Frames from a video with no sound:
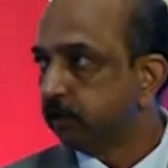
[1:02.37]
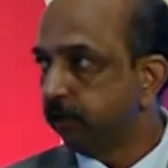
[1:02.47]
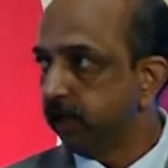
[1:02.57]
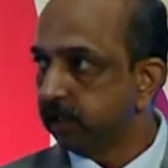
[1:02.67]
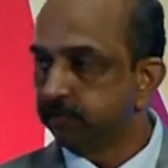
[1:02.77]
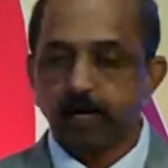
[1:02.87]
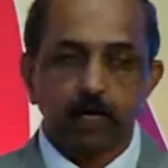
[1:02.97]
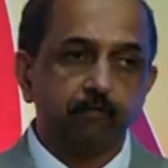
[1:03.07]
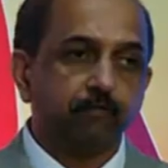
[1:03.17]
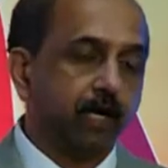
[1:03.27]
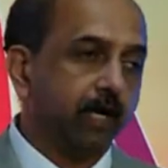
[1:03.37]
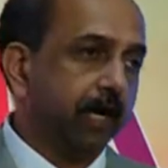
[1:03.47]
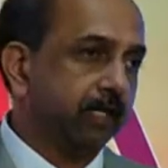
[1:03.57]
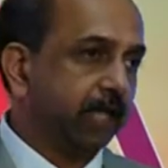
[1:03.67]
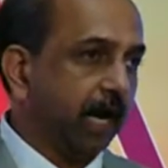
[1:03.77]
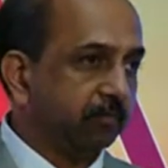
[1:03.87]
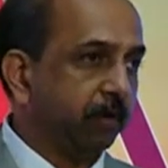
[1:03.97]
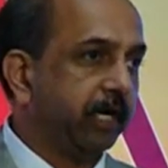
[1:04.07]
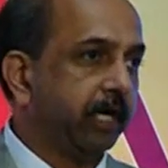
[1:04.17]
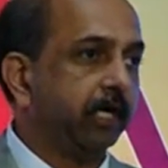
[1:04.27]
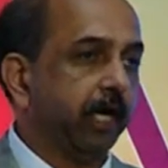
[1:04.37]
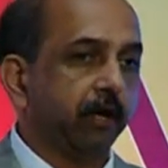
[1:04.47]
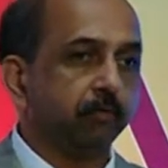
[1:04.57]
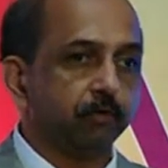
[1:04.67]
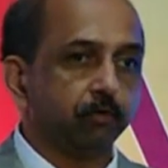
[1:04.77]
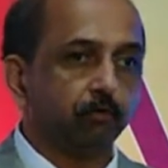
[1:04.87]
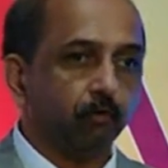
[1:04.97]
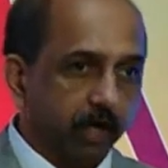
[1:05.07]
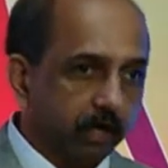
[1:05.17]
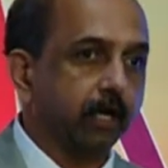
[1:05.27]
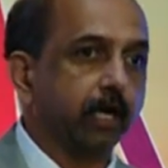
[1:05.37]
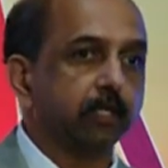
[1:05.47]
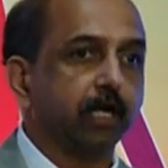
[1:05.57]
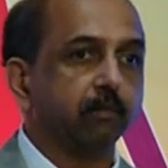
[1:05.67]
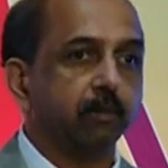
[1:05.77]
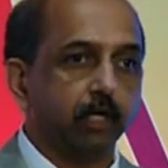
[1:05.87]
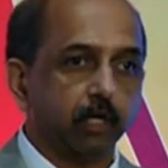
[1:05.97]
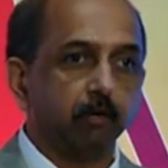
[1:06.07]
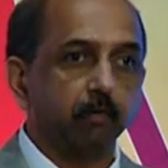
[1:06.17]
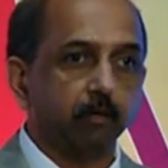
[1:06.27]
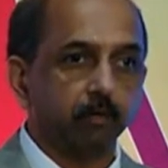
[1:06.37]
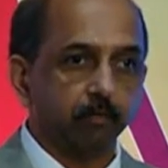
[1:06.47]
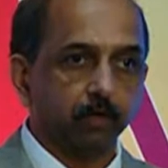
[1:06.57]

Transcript: So it is very difficult at that point in time to go and correct that particular problem